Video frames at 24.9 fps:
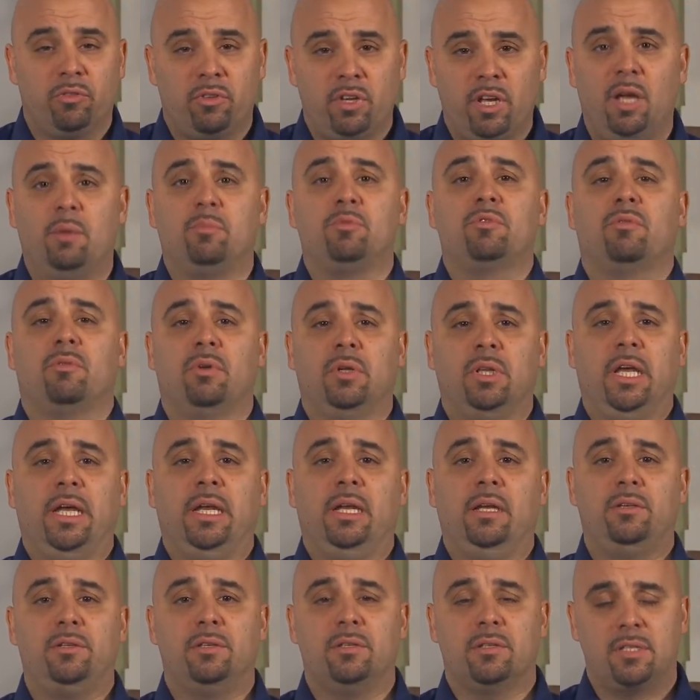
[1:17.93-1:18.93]
tips
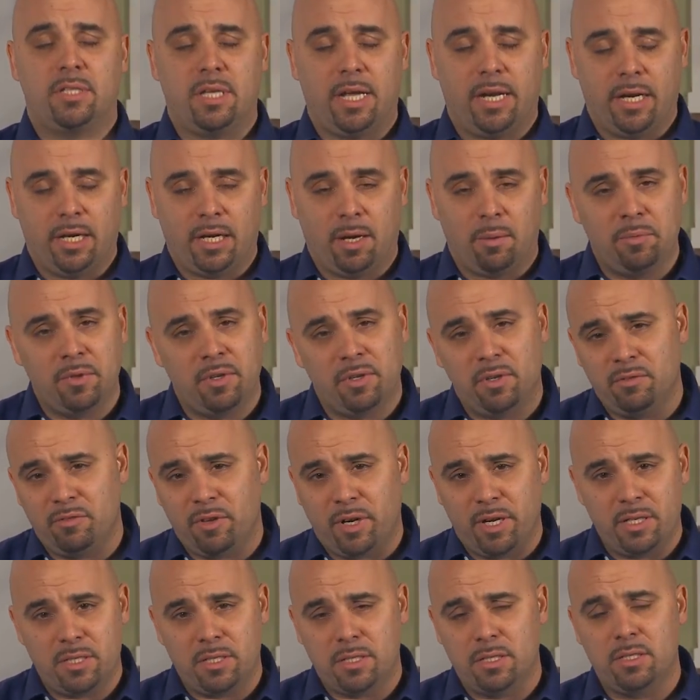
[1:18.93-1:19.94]
related to setting up the
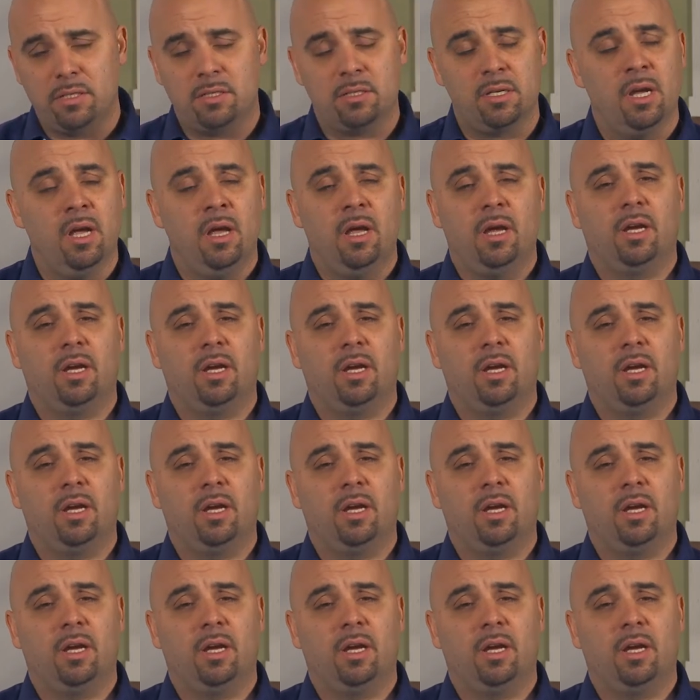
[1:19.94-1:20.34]
devices,